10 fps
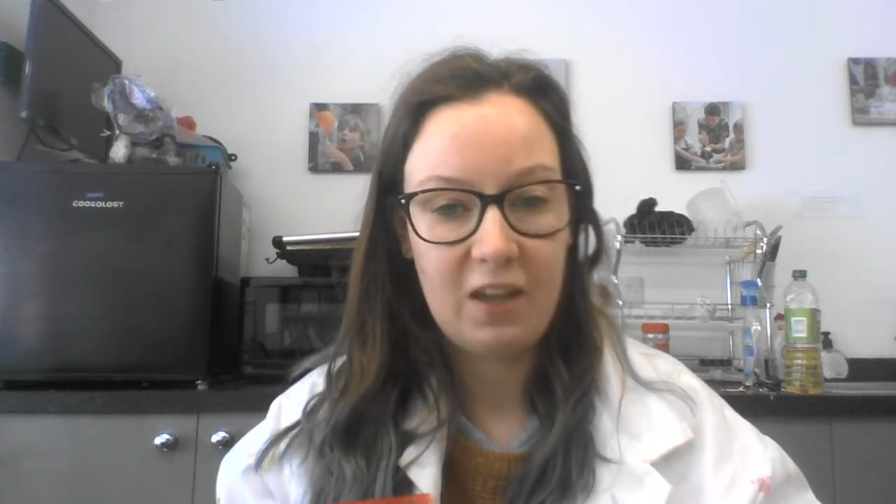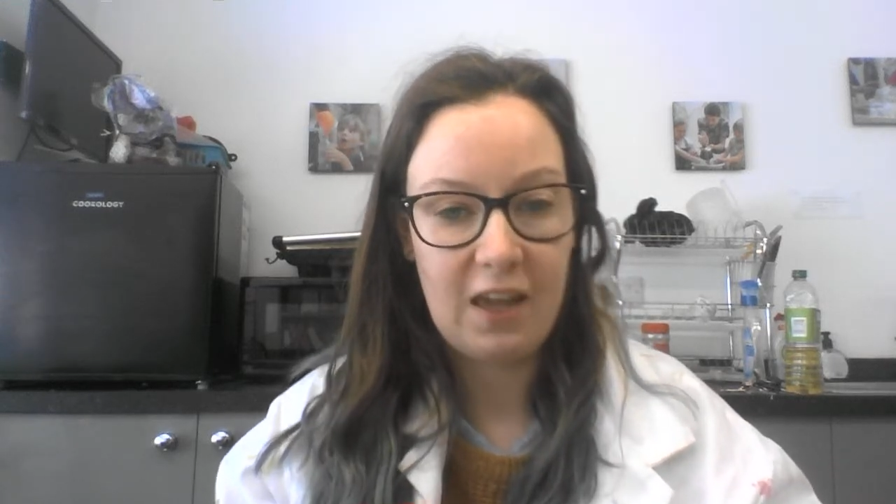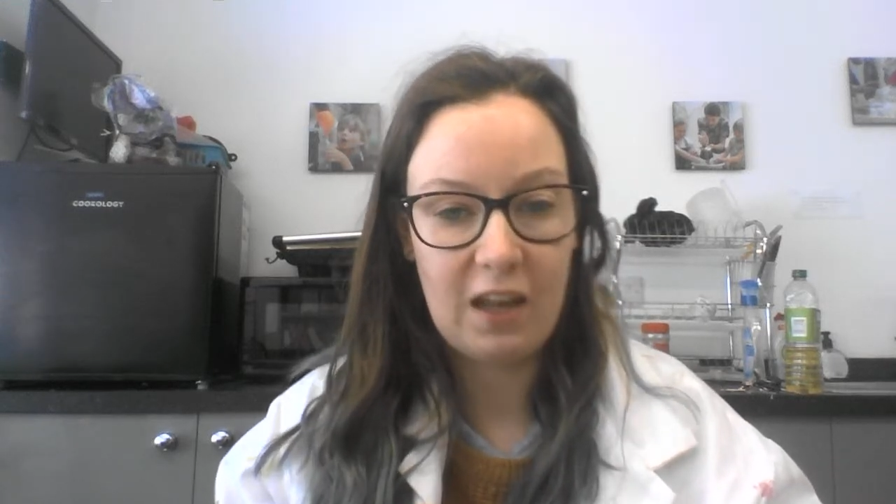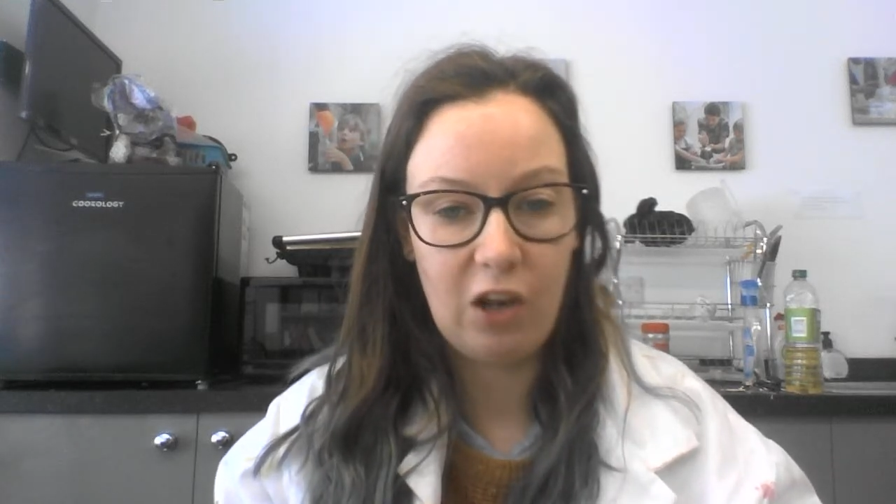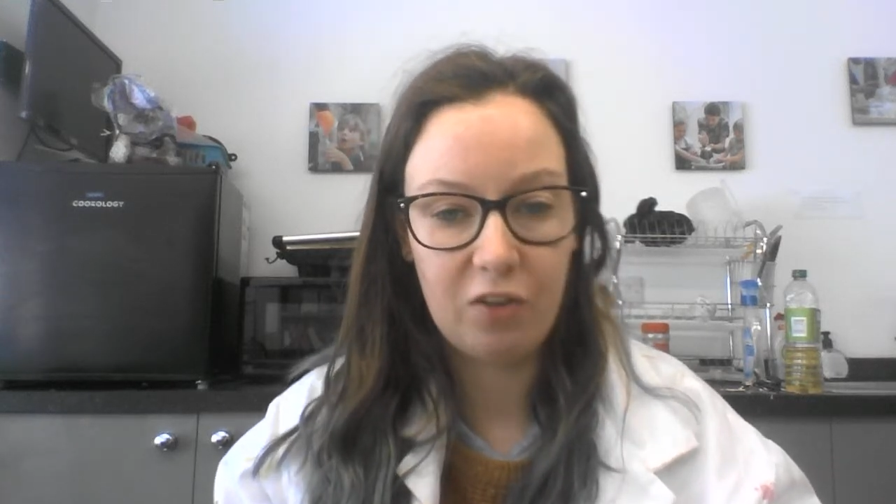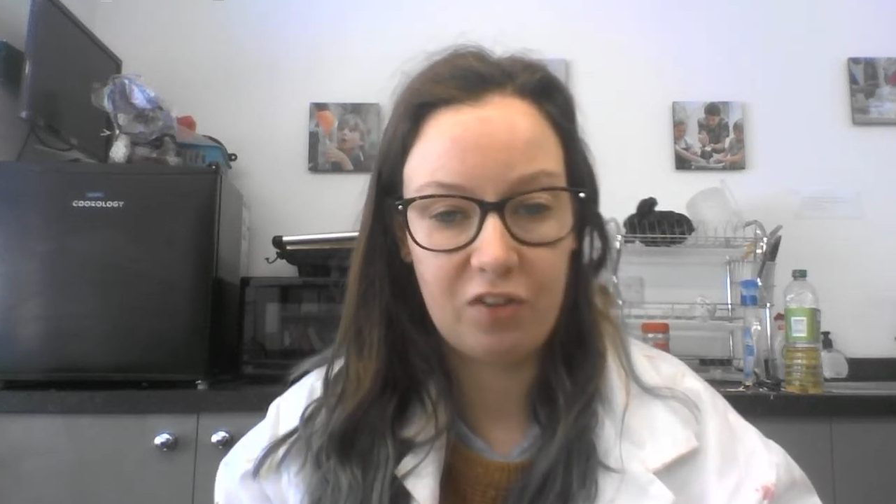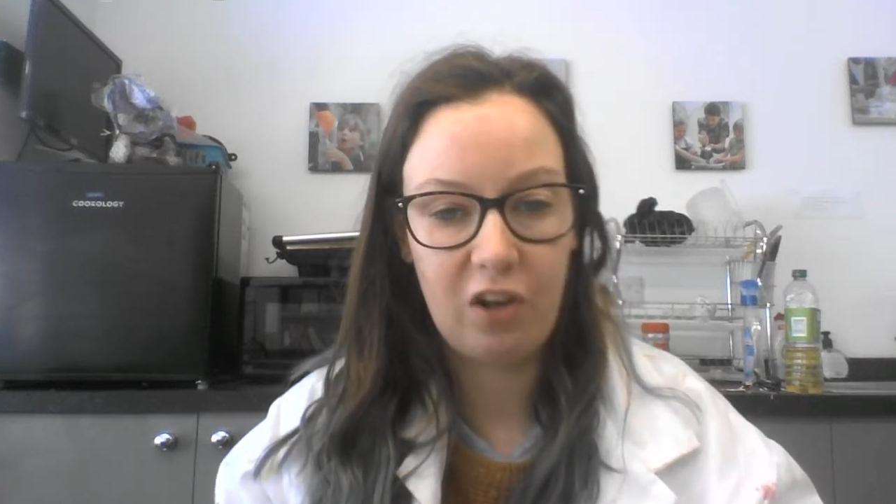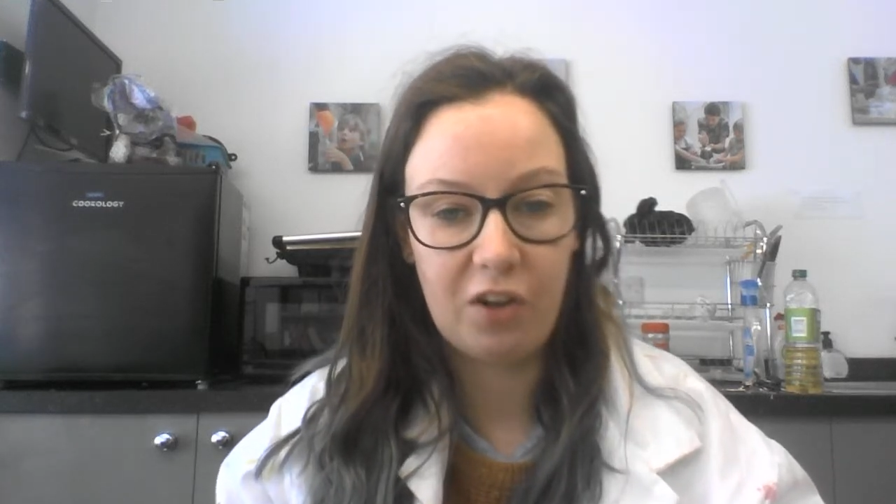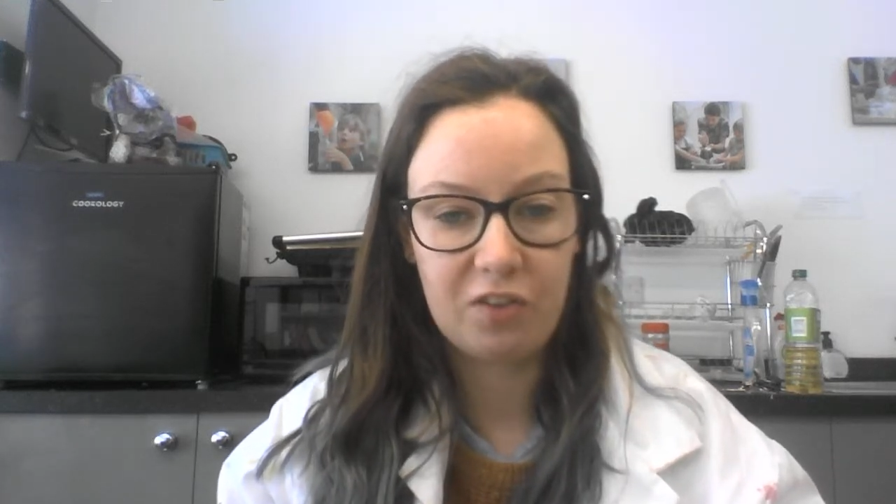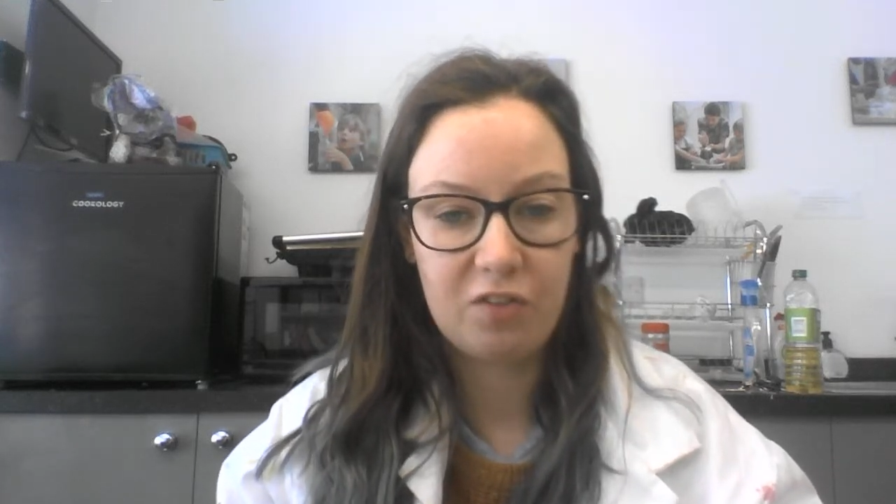in lots and
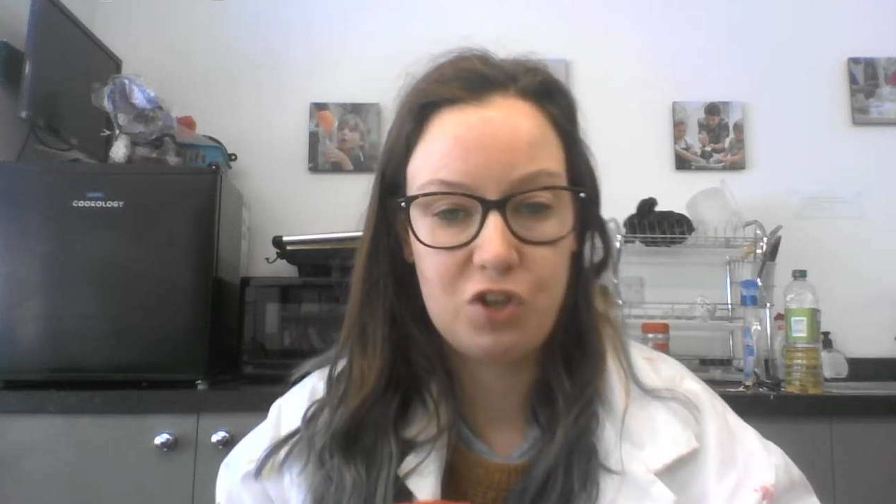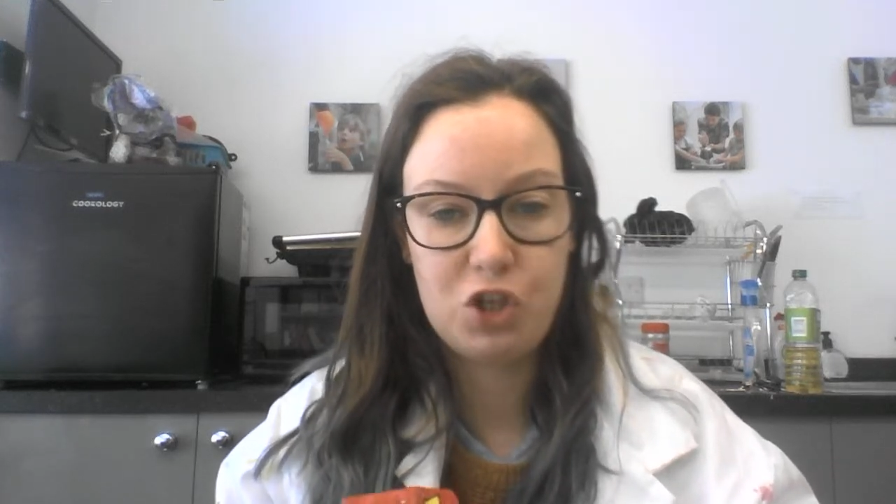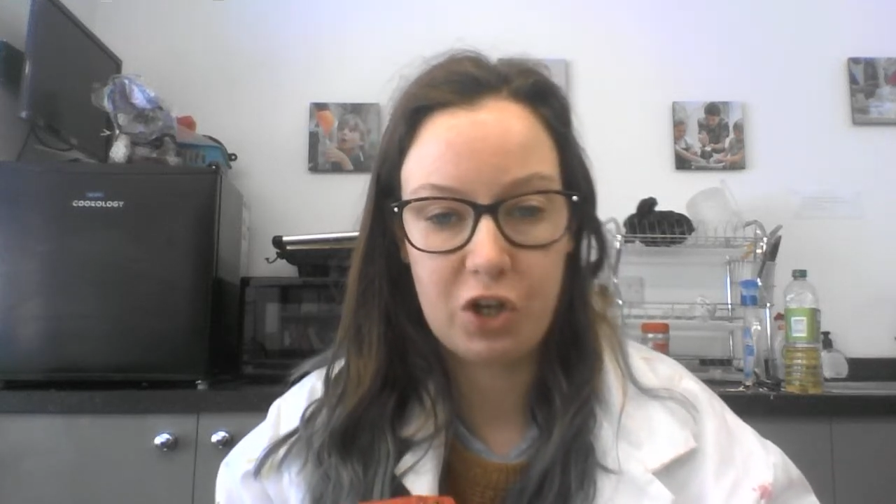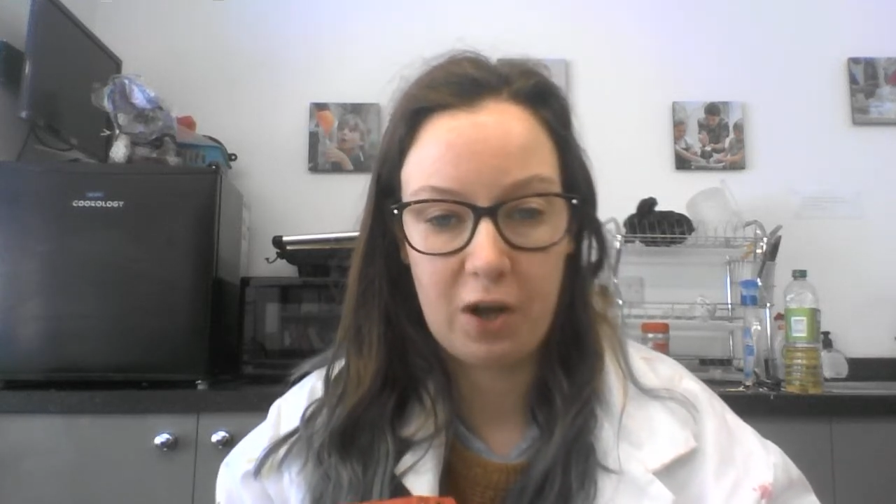lots of sugar.